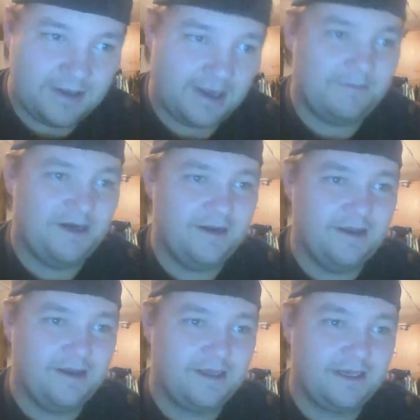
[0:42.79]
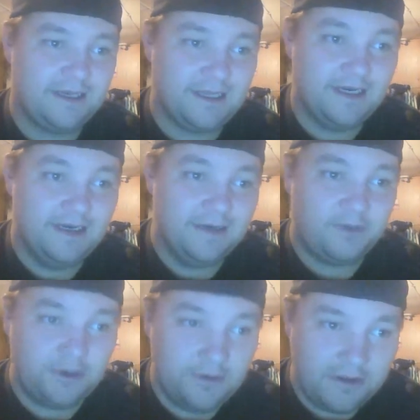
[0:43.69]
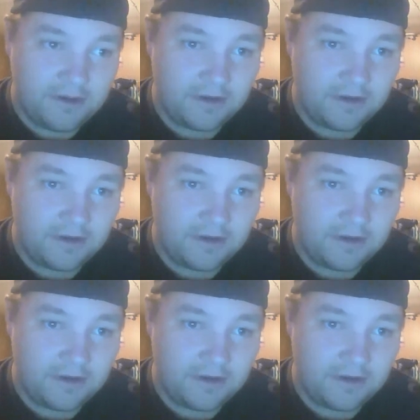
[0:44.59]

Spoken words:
I'm here to continue to post